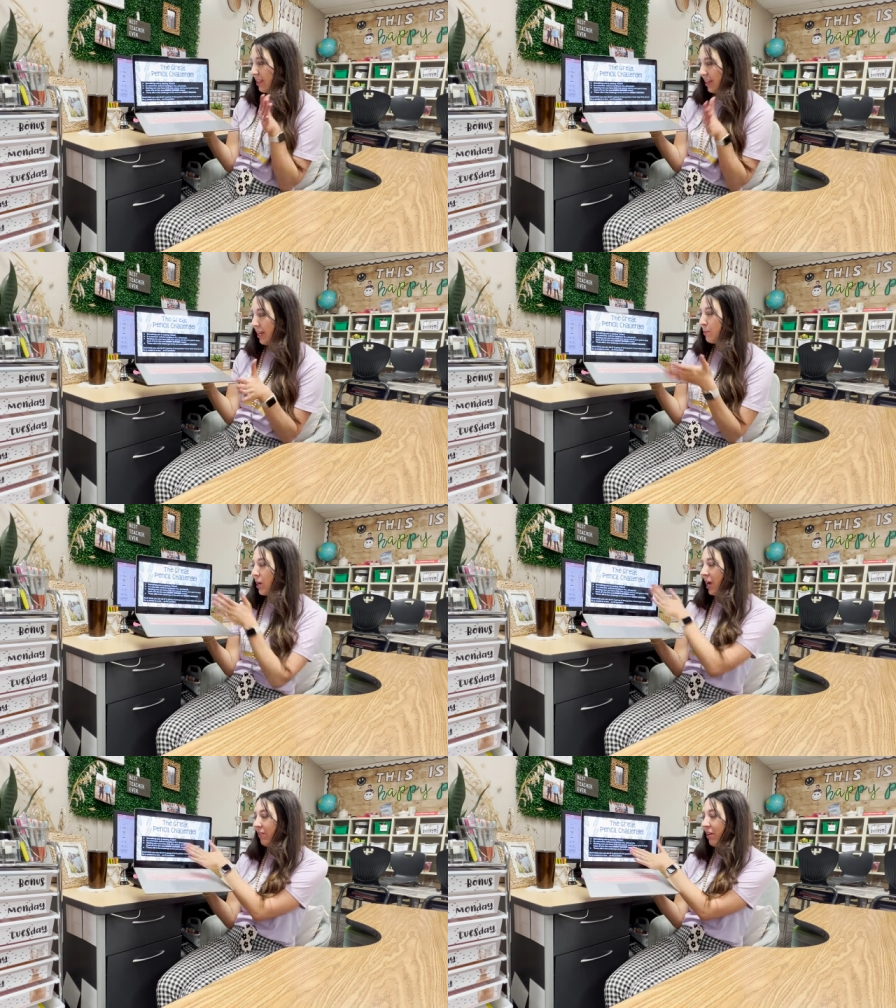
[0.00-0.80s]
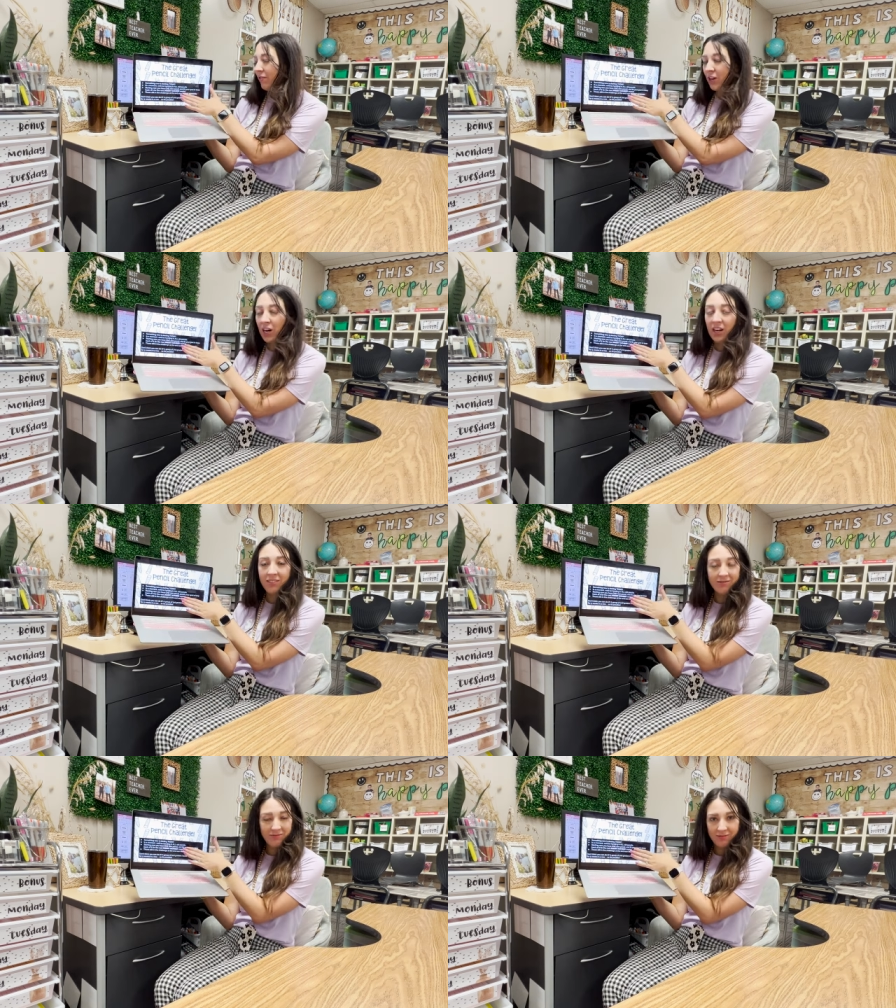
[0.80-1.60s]
They keep track of it for
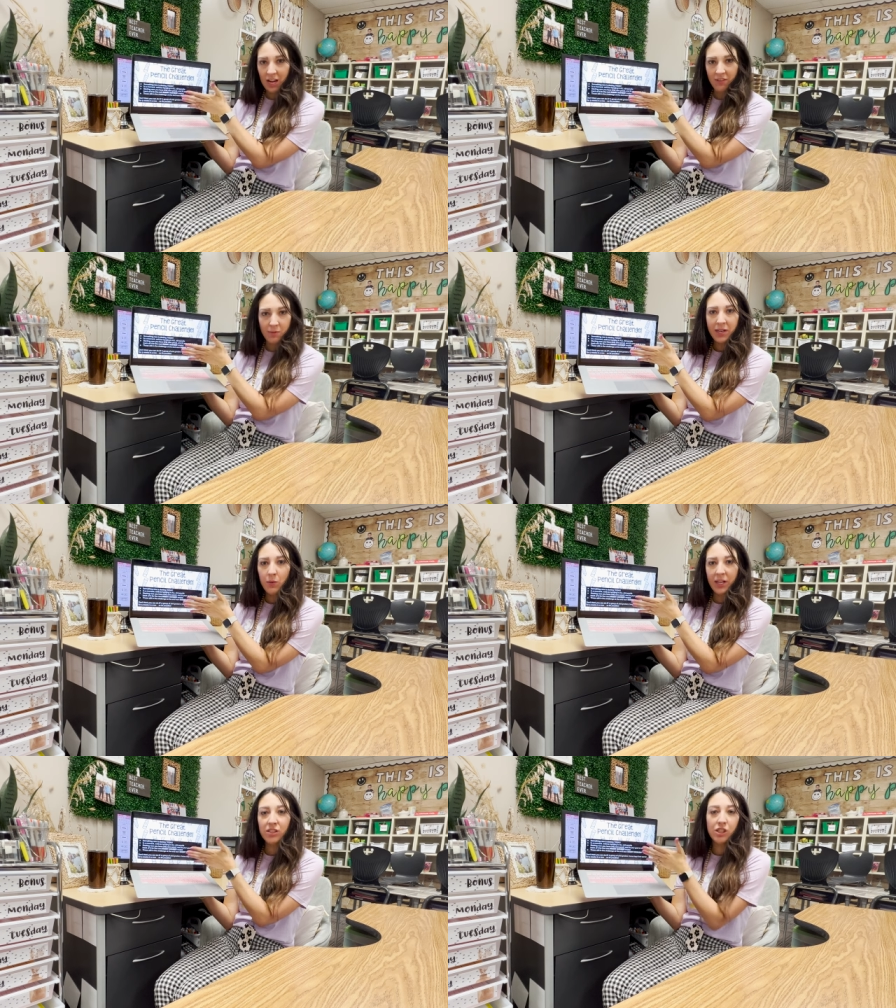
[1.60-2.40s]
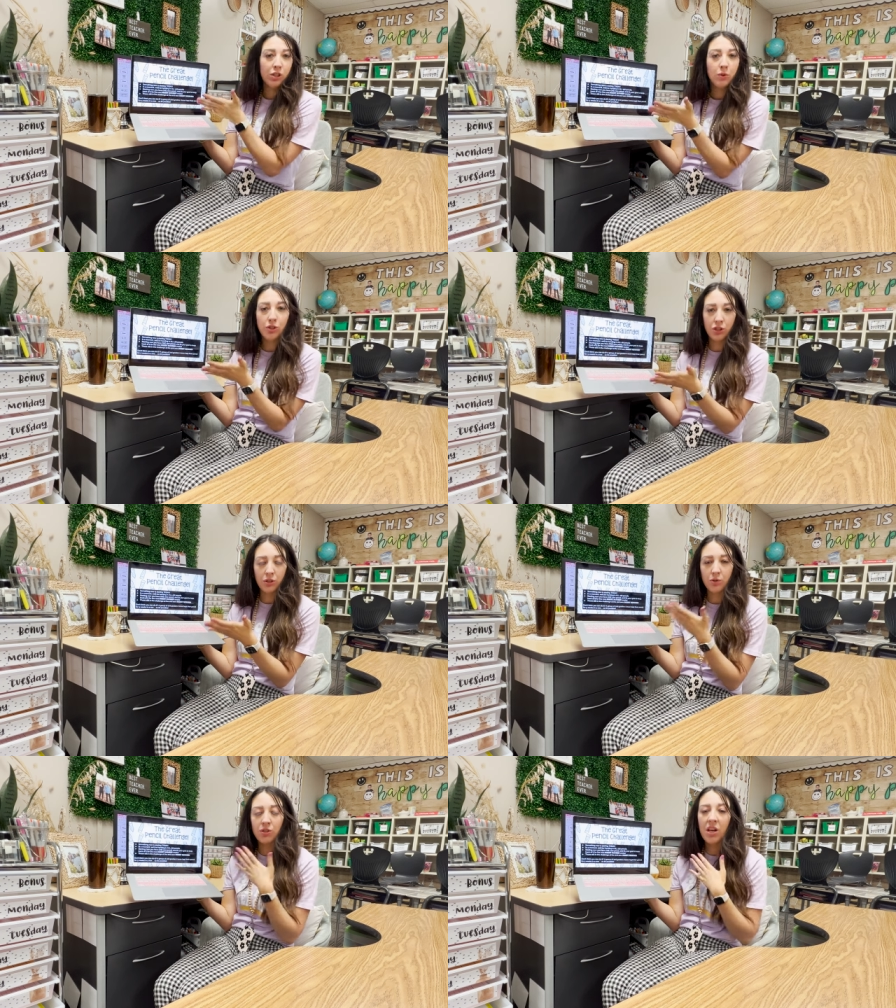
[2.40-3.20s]
however many weeks you
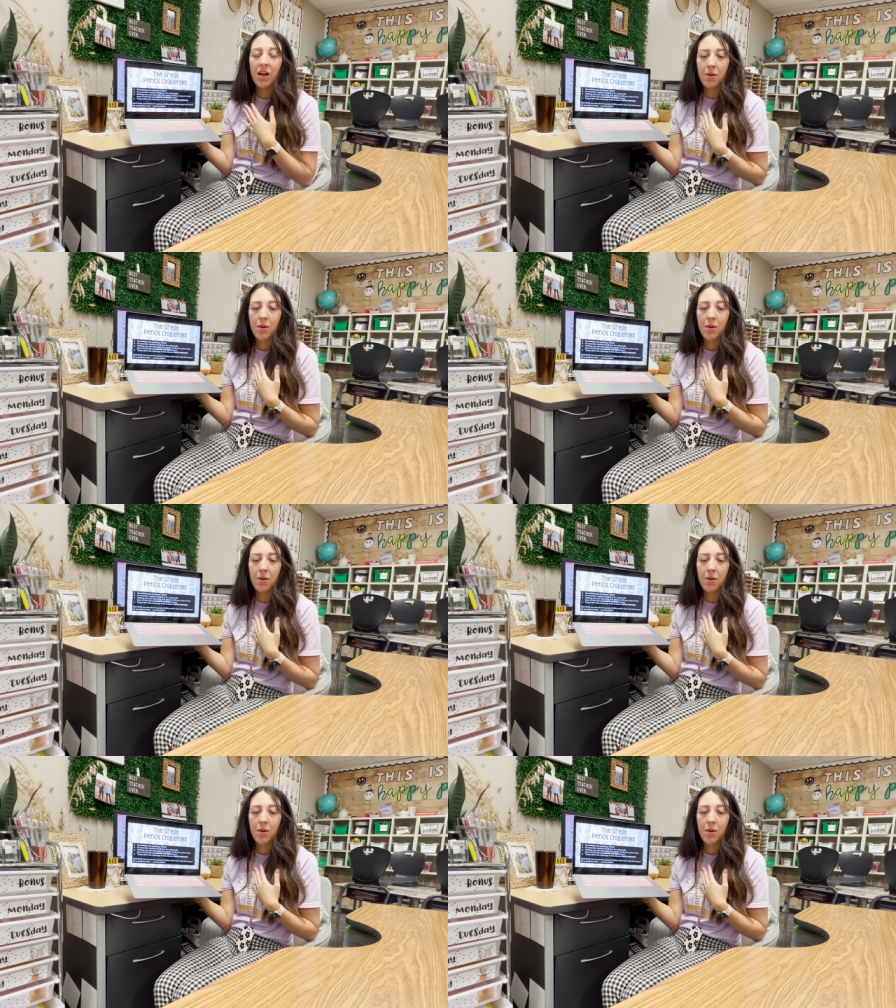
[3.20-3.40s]
choose.